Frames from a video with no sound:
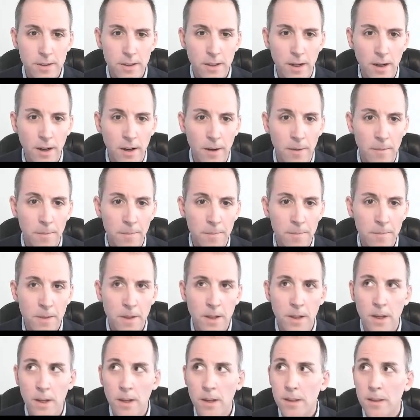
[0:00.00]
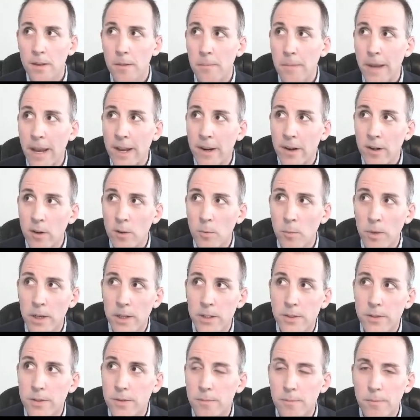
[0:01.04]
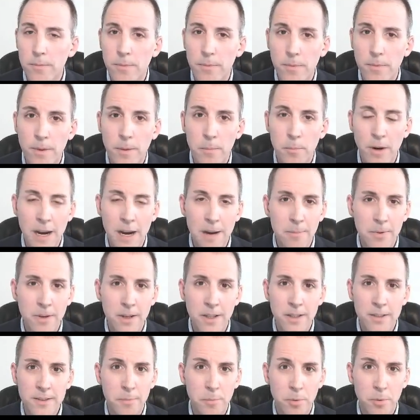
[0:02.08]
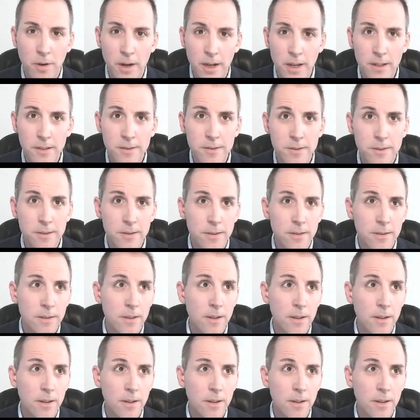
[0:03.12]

The manner in which the property is appraised,